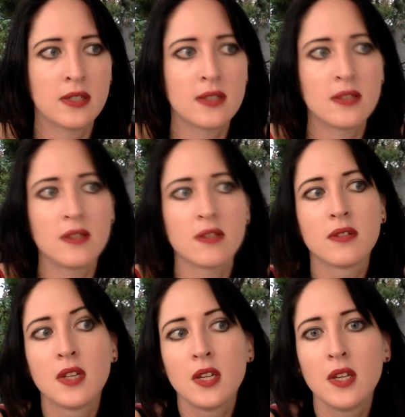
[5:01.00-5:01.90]
us,
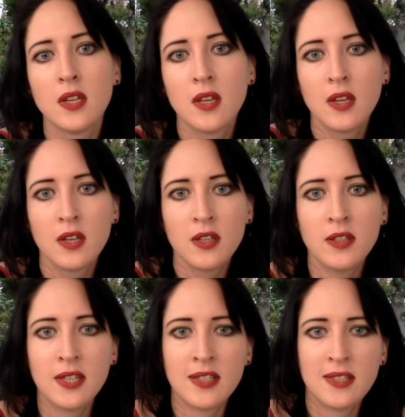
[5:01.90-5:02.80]

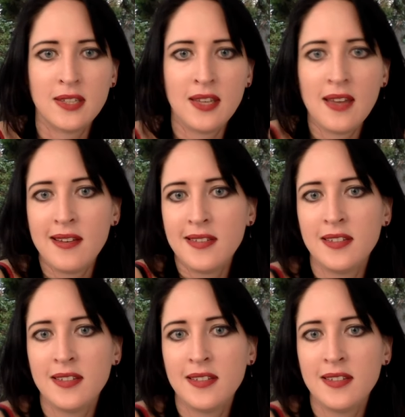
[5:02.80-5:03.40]
you kids are young,